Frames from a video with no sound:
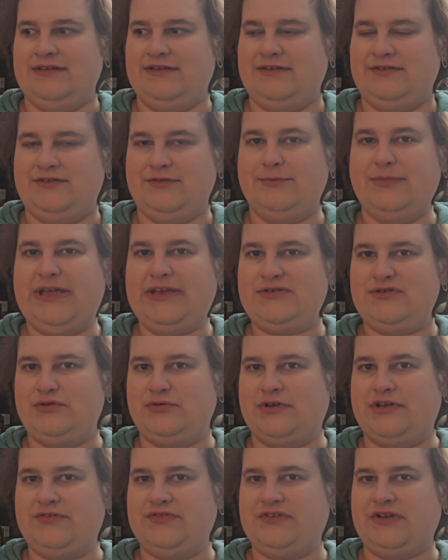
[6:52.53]
So my
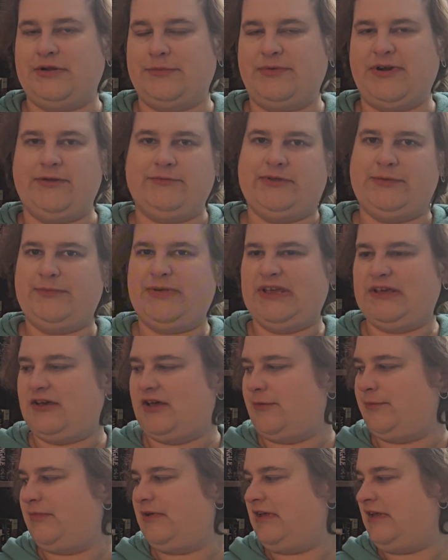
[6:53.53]
choice that I'll probably pick
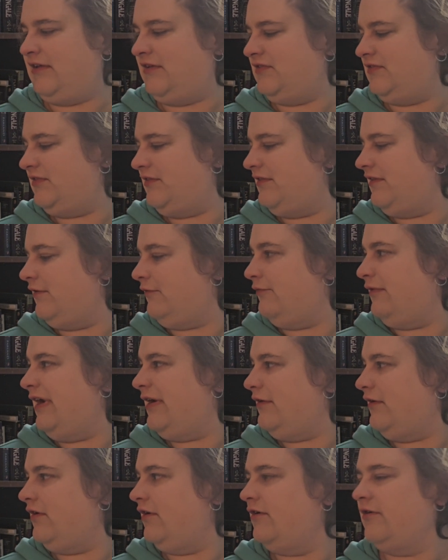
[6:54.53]
up is The
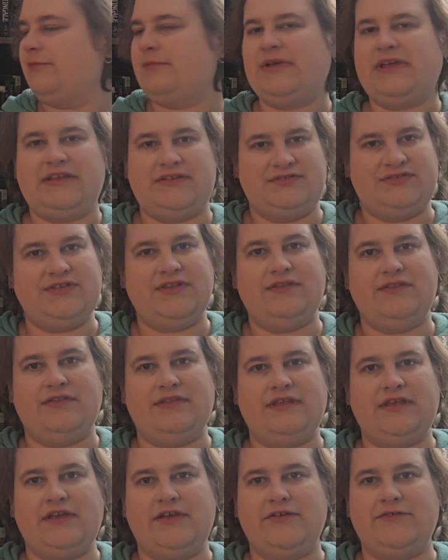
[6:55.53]
Runner by
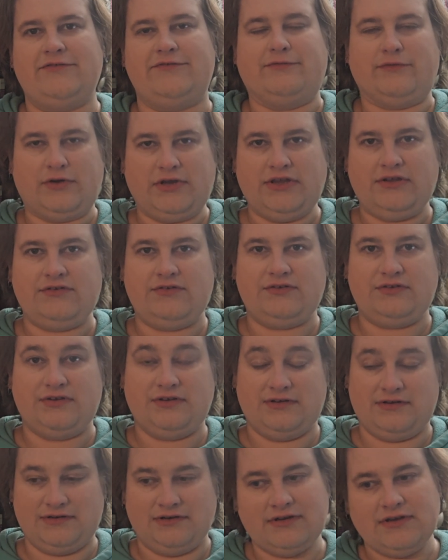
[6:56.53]
Cynthia Voigt.
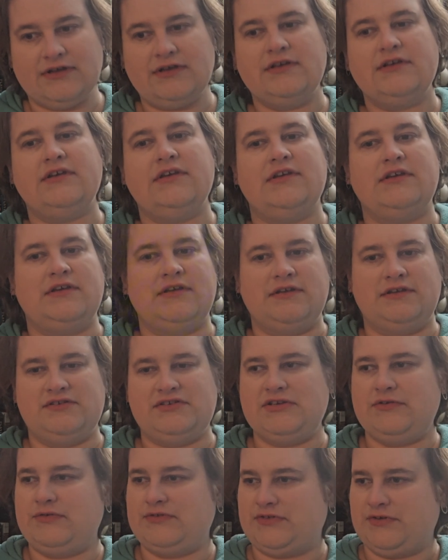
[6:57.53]

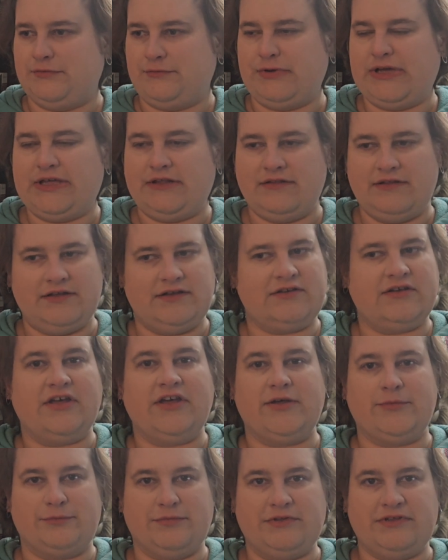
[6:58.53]
She was a
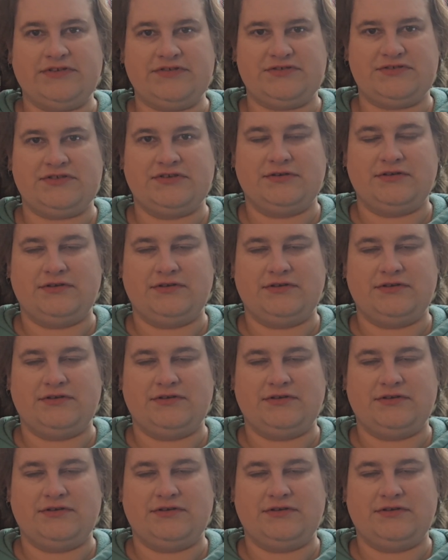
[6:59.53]
well-accomplished